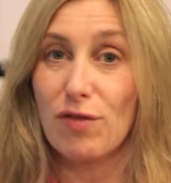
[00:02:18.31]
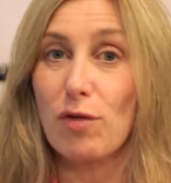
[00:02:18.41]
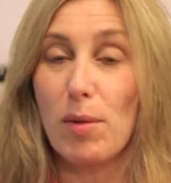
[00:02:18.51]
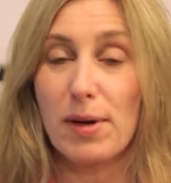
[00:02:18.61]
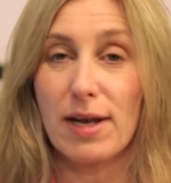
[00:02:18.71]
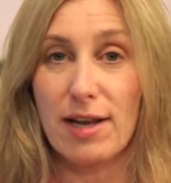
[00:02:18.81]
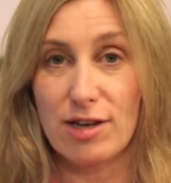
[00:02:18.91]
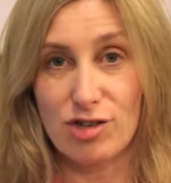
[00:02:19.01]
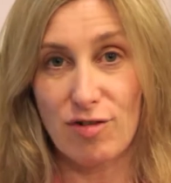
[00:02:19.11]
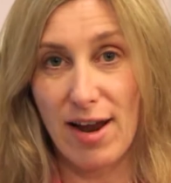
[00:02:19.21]
for Robert
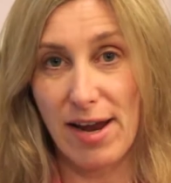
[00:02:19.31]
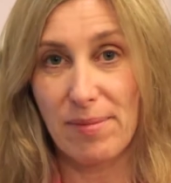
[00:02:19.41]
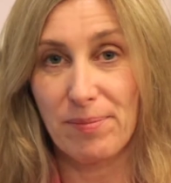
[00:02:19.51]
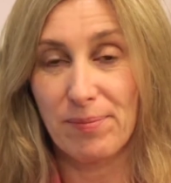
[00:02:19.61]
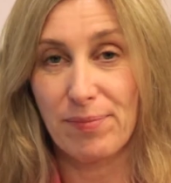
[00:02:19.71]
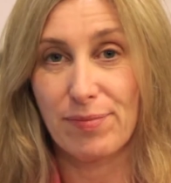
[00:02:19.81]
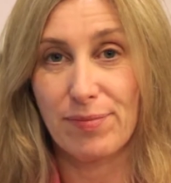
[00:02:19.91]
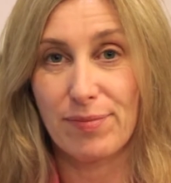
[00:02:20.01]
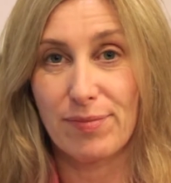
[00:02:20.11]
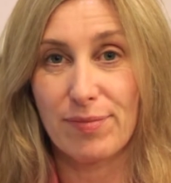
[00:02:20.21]
Clergerie.
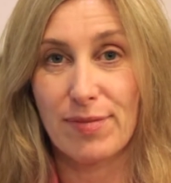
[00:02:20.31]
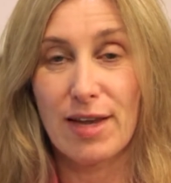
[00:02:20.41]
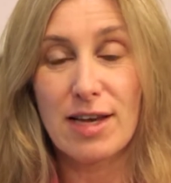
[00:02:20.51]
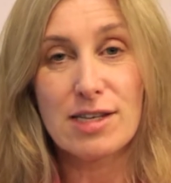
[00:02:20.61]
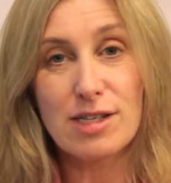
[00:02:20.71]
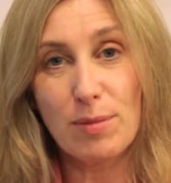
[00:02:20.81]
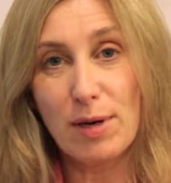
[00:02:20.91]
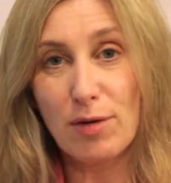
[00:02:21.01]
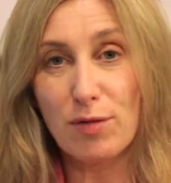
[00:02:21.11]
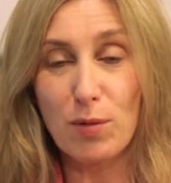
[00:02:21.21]
So we
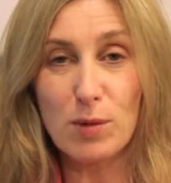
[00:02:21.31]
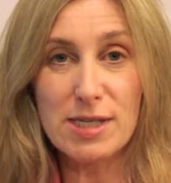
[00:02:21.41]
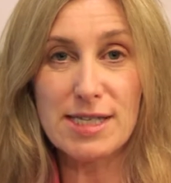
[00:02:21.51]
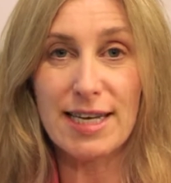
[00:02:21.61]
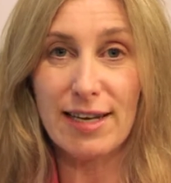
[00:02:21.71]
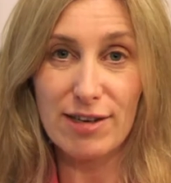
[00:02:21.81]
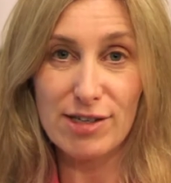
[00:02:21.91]
look forward to seeing you